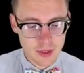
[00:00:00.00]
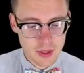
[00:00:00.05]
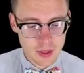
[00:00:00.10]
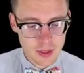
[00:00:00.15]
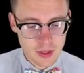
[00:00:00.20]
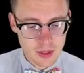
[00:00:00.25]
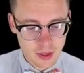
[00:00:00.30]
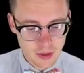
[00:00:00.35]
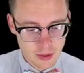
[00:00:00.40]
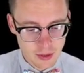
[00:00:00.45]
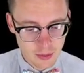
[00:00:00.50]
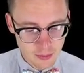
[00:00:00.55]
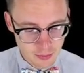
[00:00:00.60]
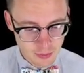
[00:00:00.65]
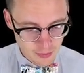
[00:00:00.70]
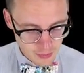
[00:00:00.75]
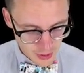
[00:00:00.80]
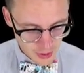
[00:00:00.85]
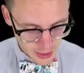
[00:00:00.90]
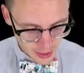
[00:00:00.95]
so
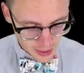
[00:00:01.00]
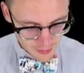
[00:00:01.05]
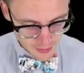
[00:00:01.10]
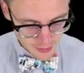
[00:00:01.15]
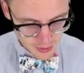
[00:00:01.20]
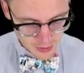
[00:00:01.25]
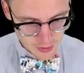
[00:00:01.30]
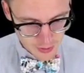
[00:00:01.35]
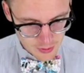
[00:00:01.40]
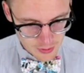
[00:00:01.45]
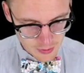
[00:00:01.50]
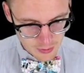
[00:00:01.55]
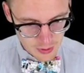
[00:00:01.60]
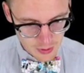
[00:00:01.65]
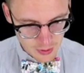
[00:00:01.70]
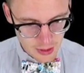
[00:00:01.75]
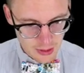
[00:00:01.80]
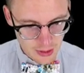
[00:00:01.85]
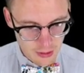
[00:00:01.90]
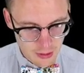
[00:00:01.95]
to have this
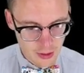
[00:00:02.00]
written out